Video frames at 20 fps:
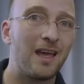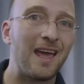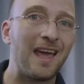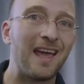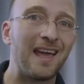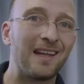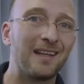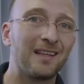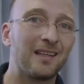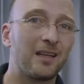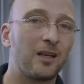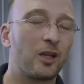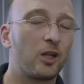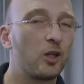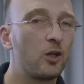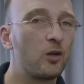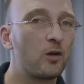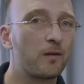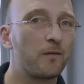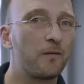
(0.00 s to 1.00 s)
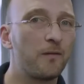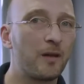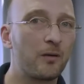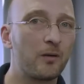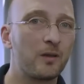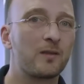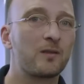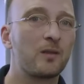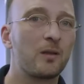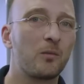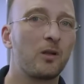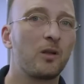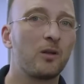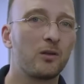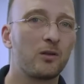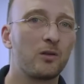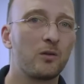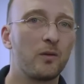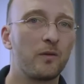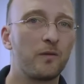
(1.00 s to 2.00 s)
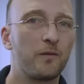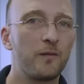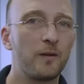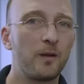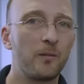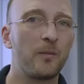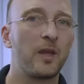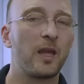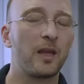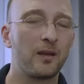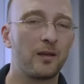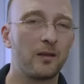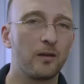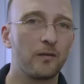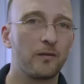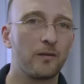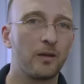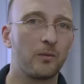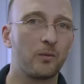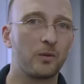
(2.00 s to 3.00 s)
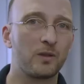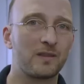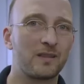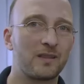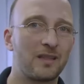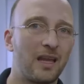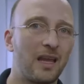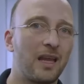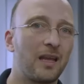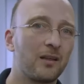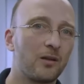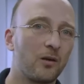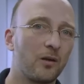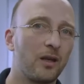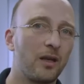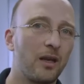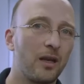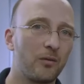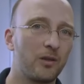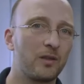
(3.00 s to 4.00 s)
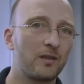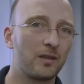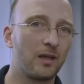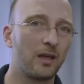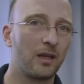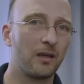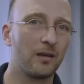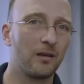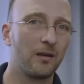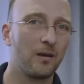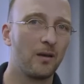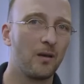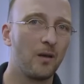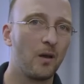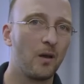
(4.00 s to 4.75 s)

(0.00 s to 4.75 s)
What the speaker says: and it'll look very similar to a film negative that was scanned on an ARRI scan.